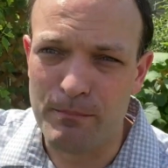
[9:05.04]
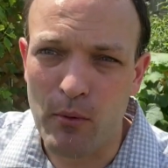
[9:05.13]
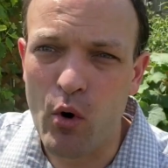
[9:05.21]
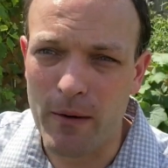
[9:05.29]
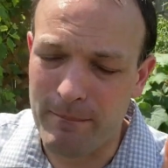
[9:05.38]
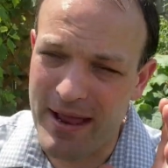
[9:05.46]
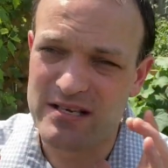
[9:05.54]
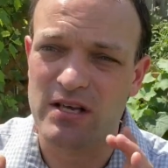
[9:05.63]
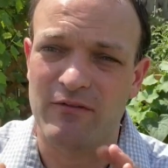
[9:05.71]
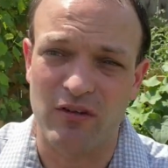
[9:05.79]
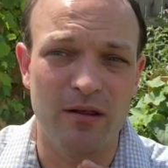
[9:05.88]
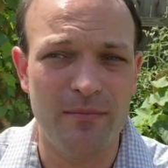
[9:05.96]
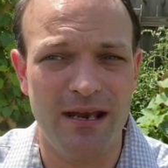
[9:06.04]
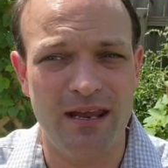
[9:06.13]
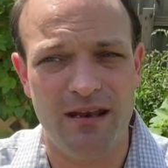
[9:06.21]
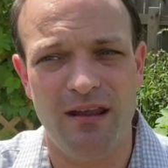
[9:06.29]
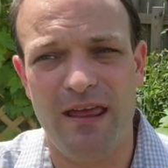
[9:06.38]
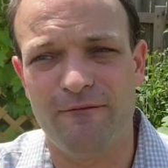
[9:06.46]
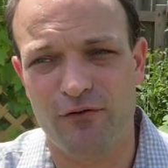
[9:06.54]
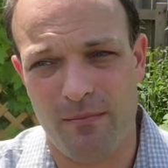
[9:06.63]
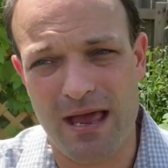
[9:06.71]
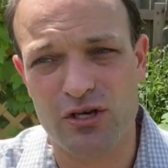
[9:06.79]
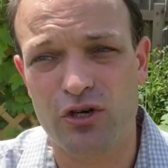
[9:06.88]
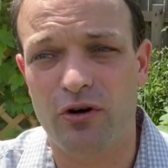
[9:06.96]
board based off limited
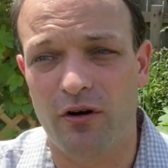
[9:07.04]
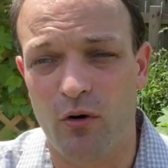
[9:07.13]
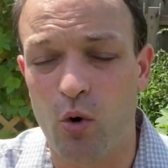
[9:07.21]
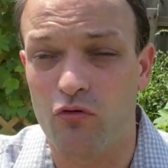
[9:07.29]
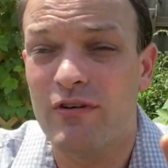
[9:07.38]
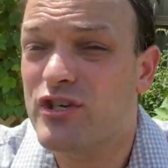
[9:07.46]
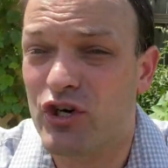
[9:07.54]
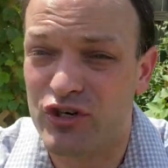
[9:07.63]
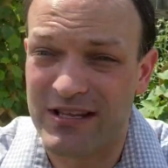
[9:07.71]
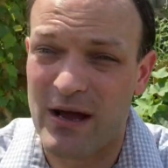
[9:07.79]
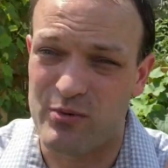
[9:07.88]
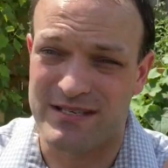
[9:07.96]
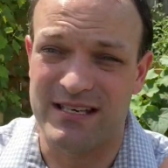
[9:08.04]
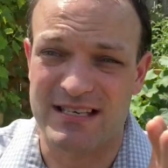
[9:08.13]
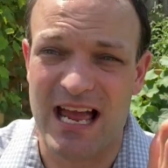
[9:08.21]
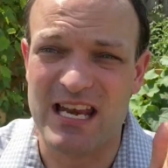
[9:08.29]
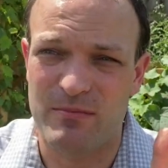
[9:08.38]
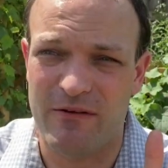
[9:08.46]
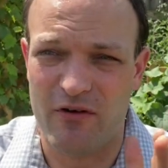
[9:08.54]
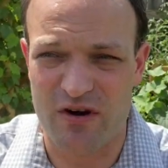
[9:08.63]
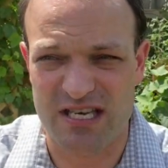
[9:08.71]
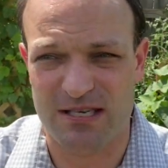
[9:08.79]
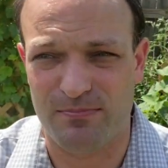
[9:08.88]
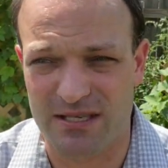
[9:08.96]
information or research that was designed to be very
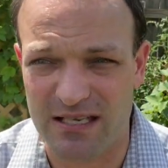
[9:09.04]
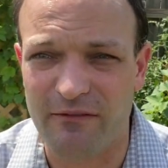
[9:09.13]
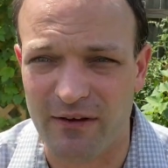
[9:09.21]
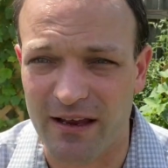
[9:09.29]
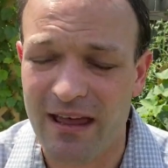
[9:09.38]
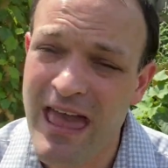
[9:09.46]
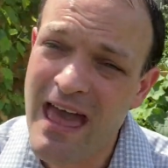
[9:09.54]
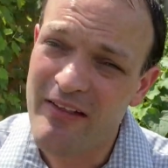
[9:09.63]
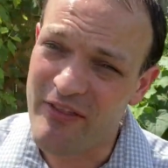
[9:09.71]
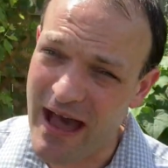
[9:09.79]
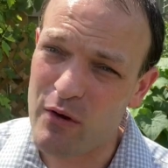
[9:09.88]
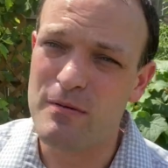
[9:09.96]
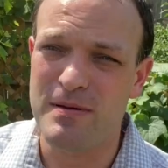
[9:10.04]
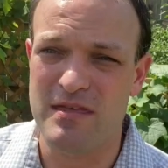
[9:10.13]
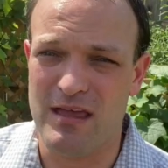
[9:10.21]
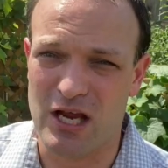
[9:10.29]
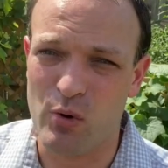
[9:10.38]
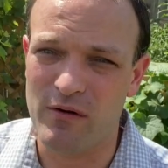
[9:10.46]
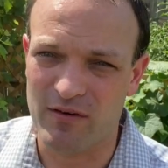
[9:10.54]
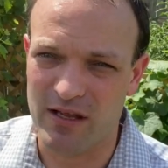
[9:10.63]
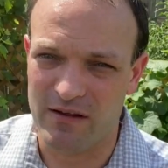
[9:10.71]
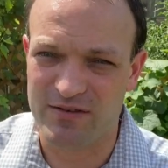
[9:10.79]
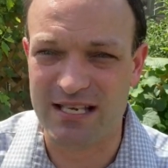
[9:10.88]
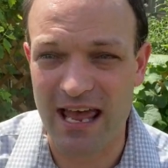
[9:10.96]
specific. That would be the equivalent
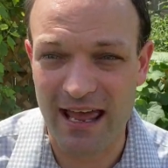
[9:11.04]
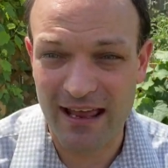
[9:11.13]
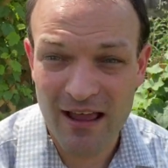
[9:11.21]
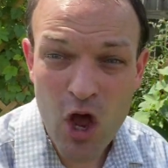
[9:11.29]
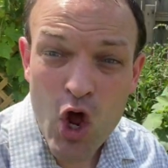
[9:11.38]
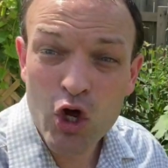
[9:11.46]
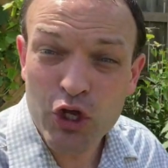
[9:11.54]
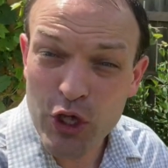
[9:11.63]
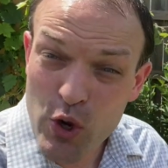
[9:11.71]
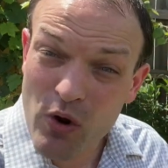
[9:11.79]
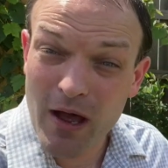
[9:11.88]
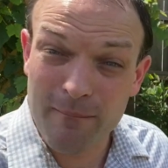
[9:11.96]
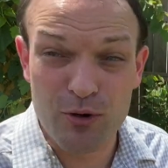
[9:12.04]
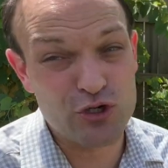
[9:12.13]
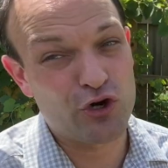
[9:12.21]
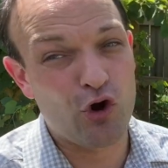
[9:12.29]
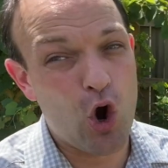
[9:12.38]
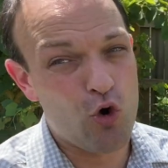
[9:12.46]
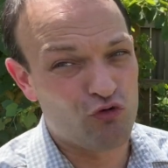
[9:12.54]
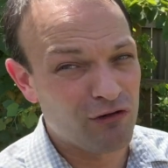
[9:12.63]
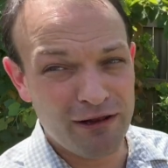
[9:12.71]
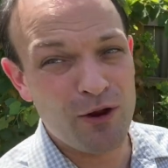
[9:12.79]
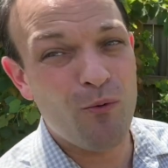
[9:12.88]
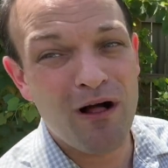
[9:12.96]
of saying cucumbers grow
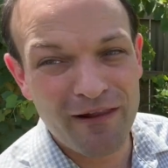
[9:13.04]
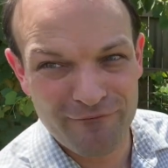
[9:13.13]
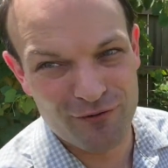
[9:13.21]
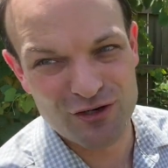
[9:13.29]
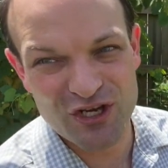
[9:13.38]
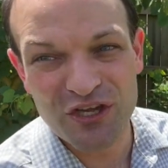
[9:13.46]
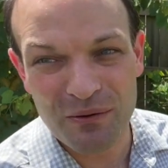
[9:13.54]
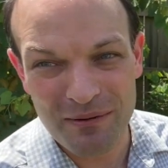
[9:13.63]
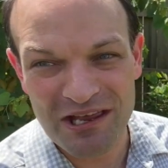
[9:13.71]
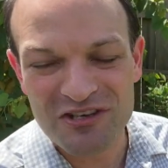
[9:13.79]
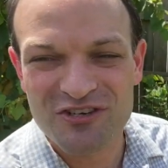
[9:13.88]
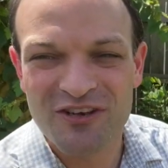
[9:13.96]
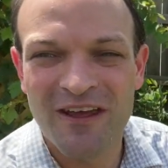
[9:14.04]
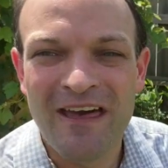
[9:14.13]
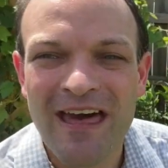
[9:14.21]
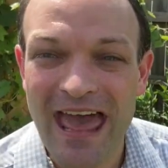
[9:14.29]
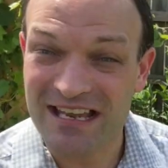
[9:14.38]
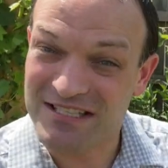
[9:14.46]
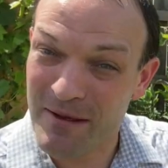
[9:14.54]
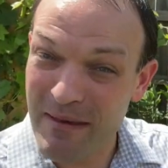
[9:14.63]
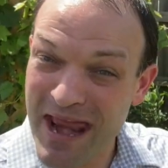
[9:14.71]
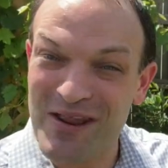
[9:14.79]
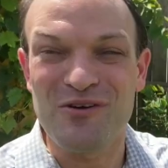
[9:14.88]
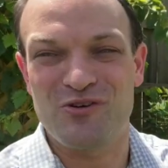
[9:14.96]
really well in Virginia Beach and
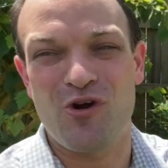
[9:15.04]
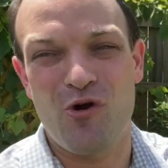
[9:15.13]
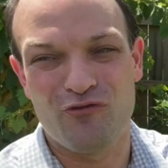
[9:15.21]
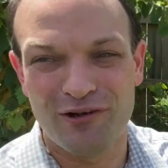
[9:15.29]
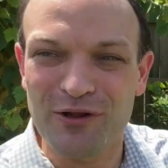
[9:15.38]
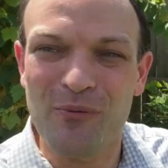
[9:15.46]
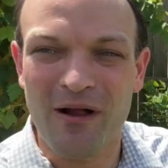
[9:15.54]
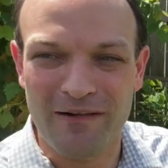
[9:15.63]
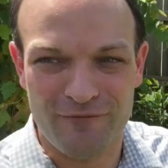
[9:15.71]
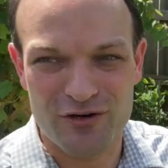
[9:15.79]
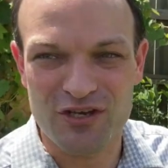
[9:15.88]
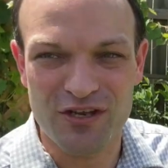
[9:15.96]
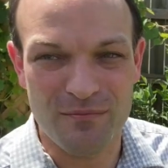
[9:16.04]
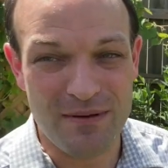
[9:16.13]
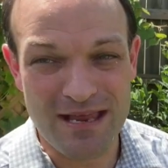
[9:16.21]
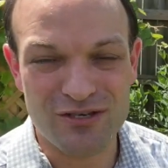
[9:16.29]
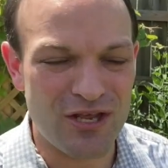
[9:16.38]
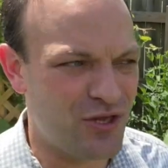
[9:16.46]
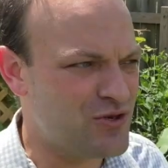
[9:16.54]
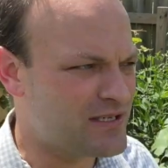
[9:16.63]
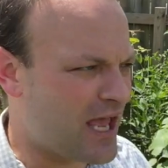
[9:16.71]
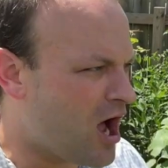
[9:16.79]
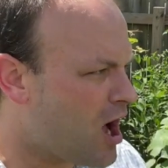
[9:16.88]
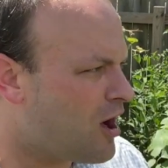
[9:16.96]
tomatoes grow really well in Virginia Beach, and you
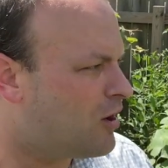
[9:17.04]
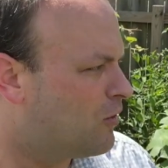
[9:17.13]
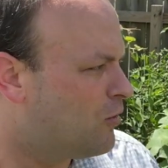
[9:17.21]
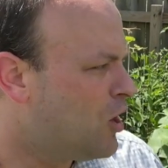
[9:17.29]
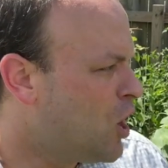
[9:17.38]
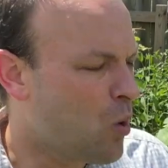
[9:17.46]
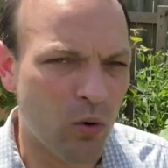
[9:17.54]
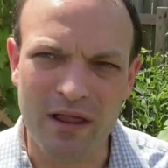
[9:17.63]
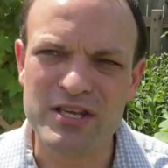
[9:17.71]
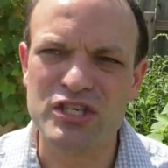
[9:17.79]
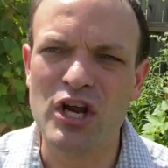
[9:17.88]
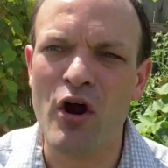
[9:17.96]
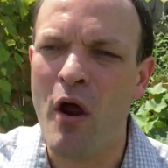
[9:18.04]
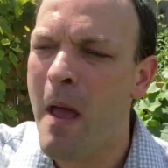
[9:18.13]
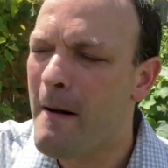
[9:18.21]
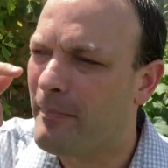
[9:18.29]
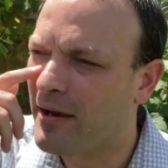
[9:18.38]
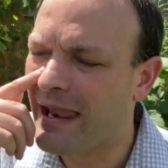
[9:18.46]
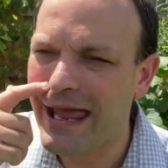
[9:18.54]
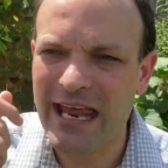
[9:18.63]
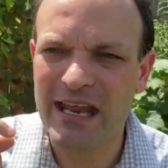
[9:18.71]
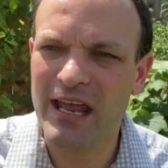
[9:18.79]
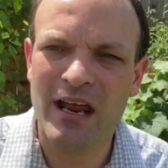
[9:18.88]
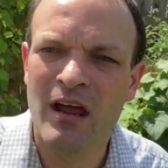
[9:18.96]
say, oh, well, let's start
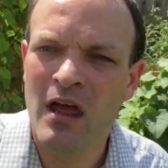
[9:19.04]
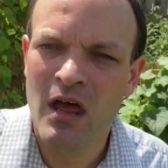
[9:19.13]
planting